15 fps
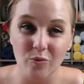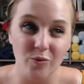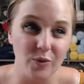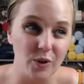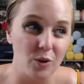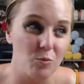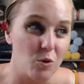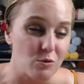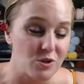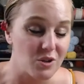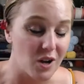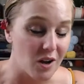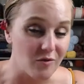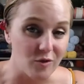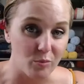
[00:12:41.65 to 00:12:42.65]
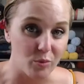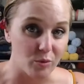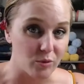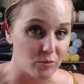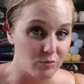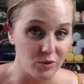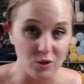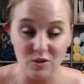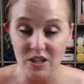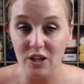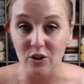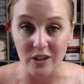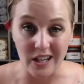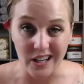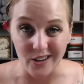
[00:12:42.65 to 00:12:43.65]
feel most comfortable using
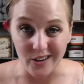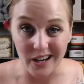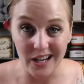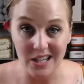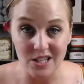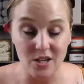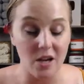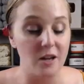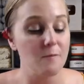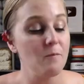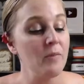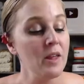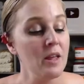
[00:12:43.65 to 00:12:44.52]
or getting your hands on.